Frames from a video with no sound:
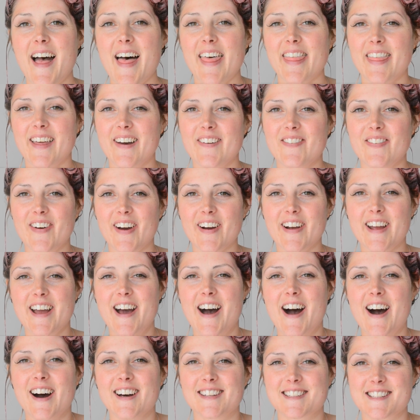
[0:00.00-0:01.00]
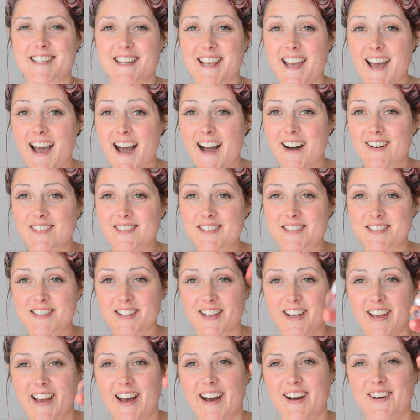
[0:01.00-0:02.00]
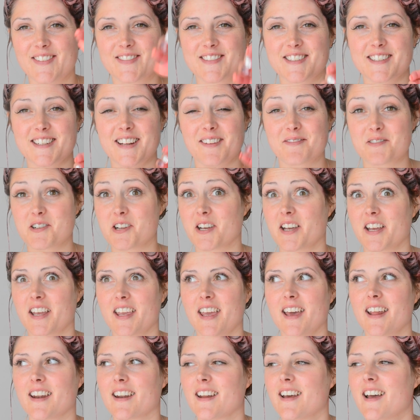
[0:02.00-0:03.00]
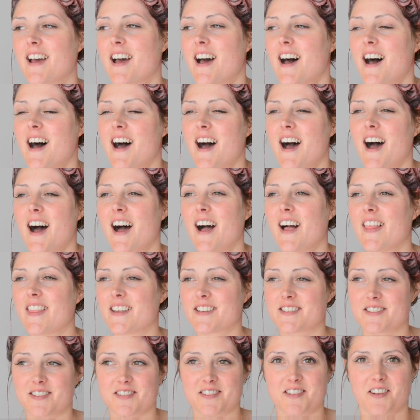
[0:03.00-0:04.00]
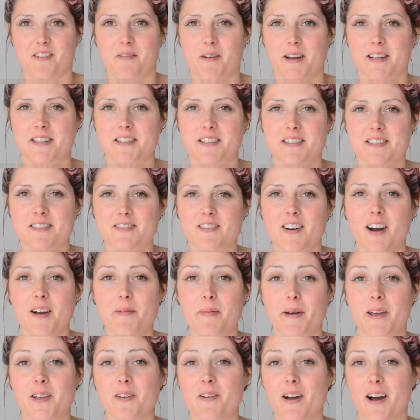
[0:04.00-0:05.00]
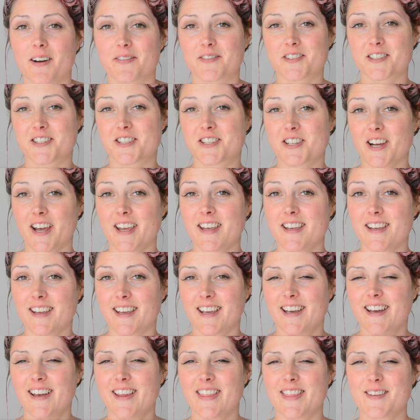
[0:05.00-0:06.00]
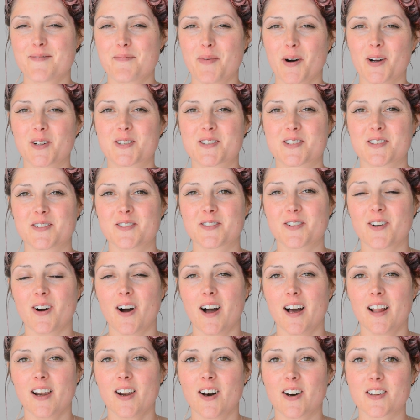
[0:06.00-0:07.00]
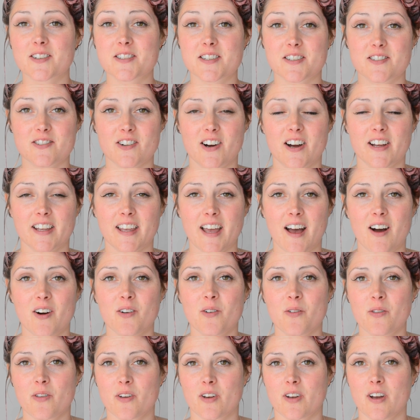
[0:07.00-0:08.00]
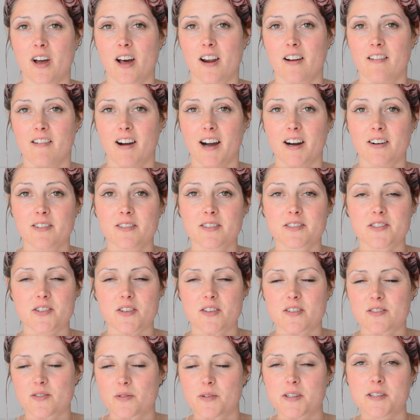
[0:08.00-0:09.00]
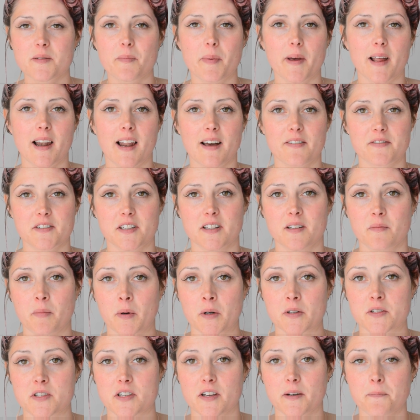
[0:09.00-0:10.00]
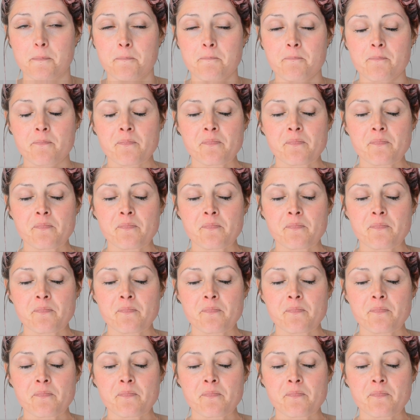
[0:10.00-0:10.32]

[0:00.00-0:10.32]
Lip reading: They're very hard to get out, so you have to. I'm doing it again. There's just no way to describe it. You have to shake the bottle quite a lot to try and get all the colour out, so there's always a bit left in the bottom.